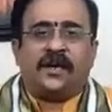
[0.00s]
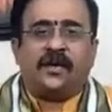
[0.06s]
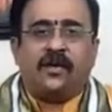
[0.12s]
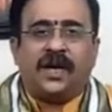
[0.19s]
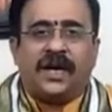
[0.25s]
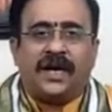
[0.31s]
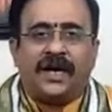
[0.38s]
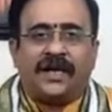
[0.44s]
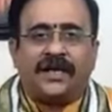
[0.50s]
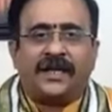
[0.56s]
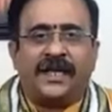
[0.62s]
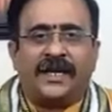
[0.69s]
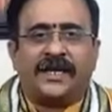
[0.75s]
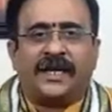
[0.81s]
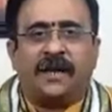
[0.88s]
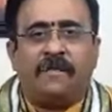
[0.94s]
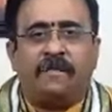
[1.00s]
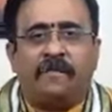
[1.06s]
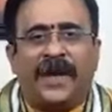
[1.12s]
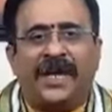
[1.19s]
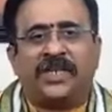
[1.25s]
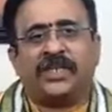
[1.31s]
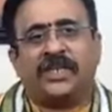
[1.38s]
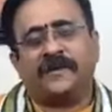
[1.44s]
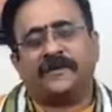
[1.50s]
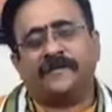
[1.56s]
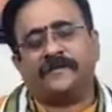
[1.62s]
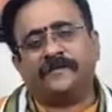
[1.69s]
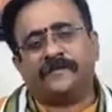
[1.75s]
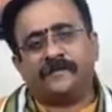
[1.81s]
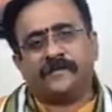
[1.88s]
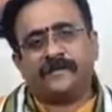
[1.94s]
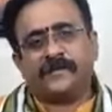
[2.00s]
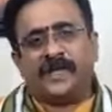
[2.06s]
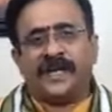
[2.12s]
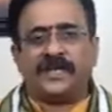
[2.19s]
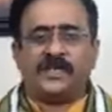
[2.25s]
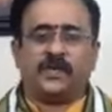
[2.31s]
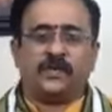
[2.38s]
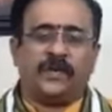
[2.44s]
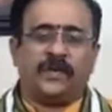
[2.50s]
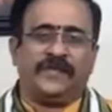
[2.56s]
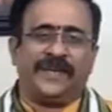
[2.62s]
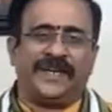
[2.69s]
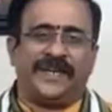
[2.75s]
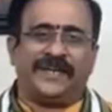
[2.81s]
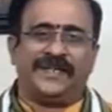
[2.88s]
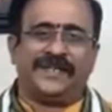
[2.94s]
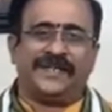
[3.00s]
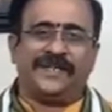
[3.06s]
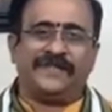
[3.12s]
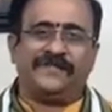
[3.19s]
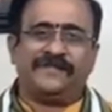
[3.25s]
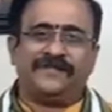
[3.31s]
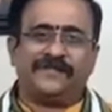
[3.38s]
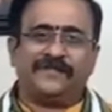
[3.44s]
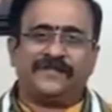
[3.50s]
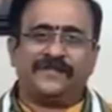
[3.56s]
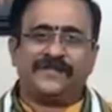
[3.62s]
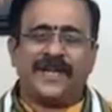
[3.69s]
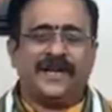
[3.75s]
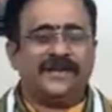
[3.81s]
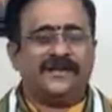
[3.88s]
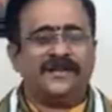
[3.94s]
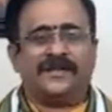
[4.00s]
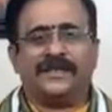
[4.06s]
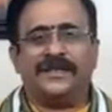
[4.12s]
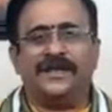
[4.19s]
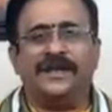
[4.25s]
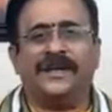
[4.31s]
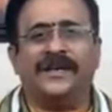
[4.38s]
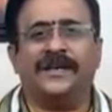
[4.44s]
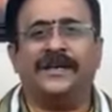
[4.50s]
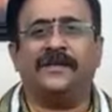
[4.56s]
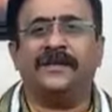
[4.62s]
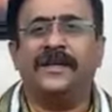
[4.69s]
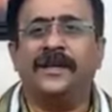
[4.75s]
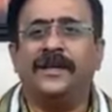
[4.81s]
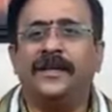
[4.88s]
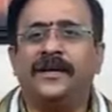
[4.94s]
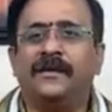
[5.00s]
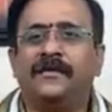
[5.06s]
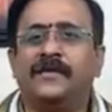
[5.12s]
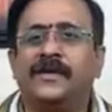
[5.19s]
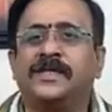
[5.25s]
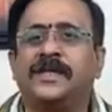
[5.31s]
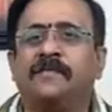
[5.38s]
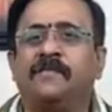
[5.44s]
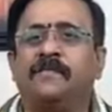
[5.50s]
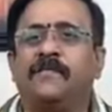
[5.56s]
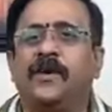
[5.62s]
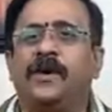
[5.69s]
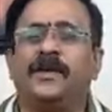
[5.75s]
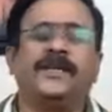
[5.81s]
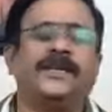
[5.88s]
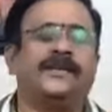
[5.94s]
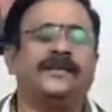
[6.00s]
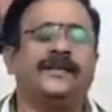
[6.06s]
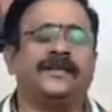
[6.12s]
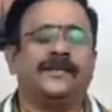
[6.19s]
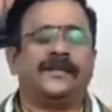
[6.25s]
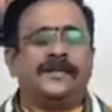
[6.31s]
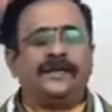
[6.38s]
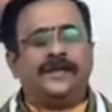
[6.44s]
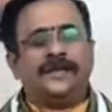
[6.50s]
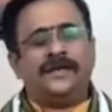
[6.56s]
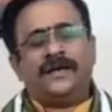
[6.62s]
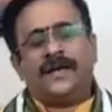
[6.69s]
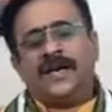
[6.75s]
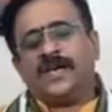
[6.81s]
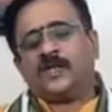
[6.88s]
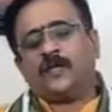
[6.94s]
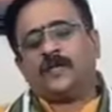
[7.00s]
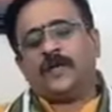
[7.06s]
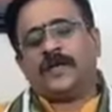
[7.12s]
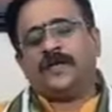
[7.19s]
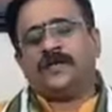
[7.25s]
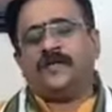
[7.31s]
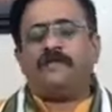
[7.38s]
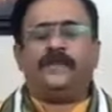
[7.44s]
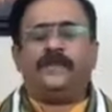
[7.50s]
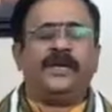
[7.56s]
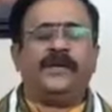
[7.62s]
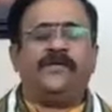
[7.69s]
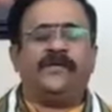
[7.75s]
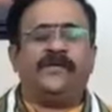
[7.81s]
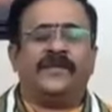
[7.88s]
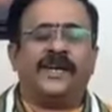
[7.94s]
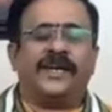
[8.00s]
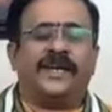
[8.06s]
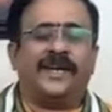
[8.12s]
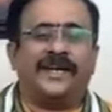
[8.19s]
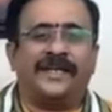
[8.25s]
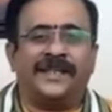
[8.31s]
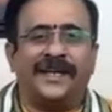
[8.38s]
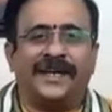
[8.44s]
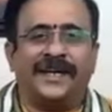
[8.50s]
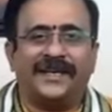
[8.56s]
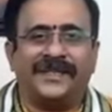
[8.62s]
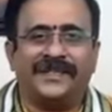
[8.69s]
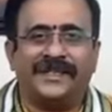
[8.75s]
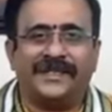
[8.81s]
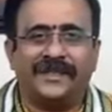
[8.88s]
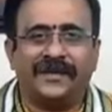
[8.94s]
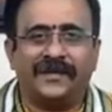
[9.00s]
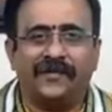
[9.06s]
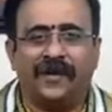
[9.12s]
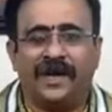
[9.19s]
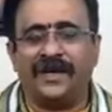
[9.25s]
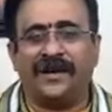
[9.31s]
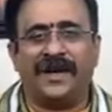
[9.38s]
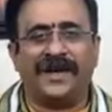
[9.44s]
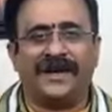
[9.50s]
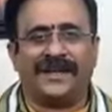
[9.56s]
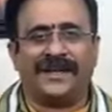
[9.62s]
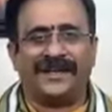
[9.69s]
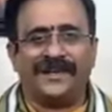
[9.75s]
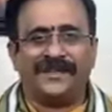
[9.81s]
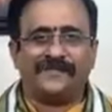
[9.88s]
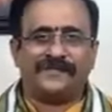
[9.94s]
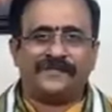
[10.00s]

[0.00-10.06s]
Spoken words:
Karuna, that compassion, that is Vivekananda. And the third and the most important aspect of being Vivekananda is Vairagya.